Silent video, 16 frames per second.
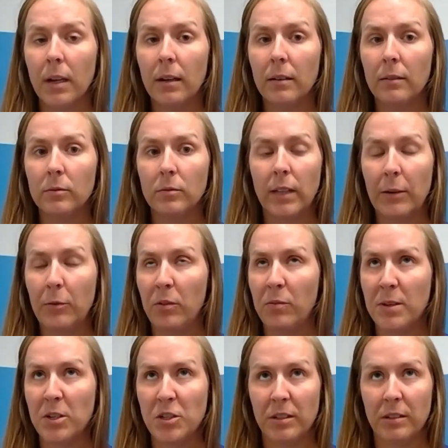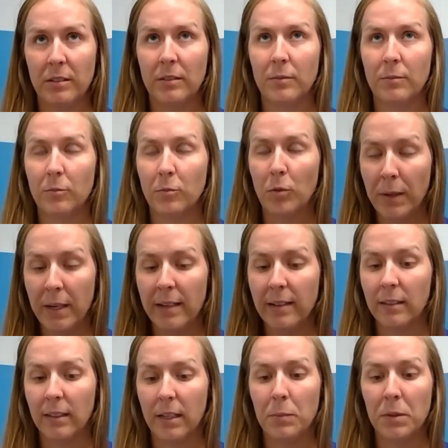Like we've mentioned
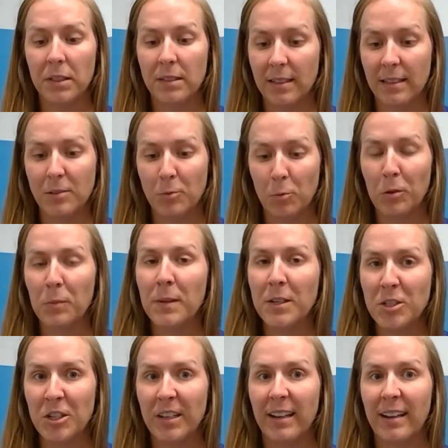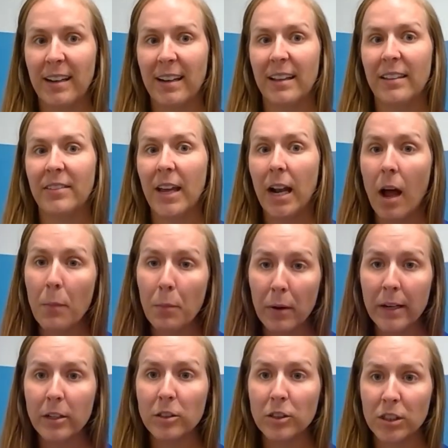repeatedly, but it's worth mentioning again, that
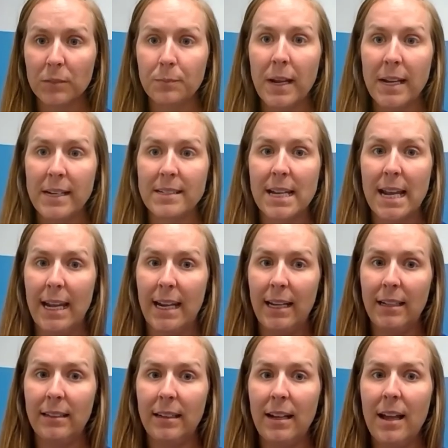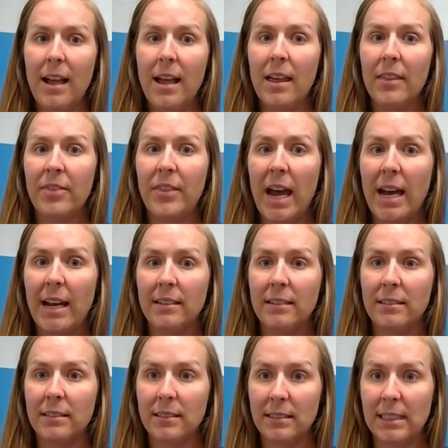operator should maintain that
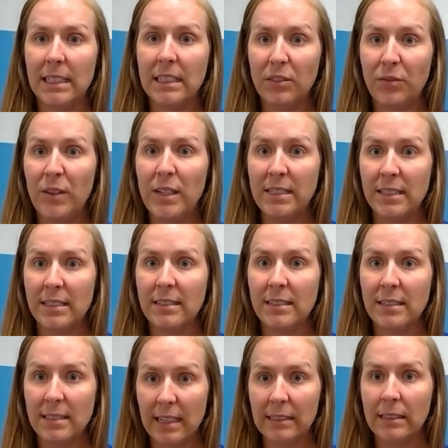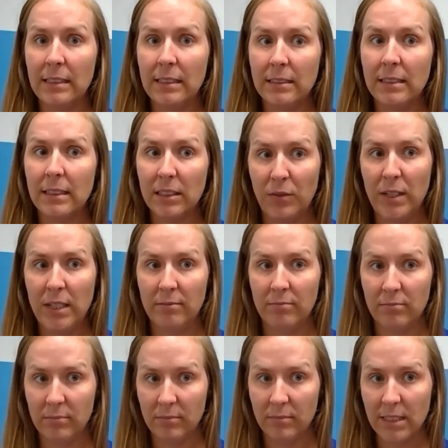6 feet distance, at least 6 feet
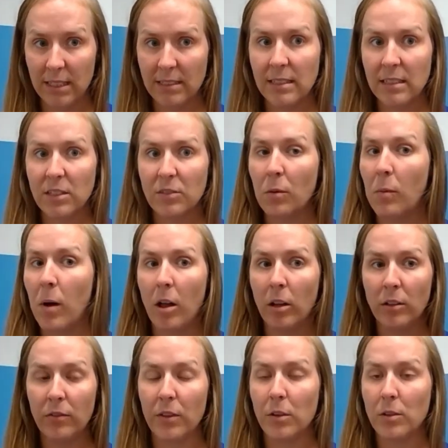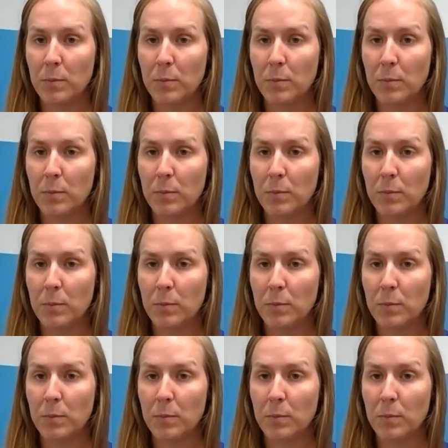distance from all of those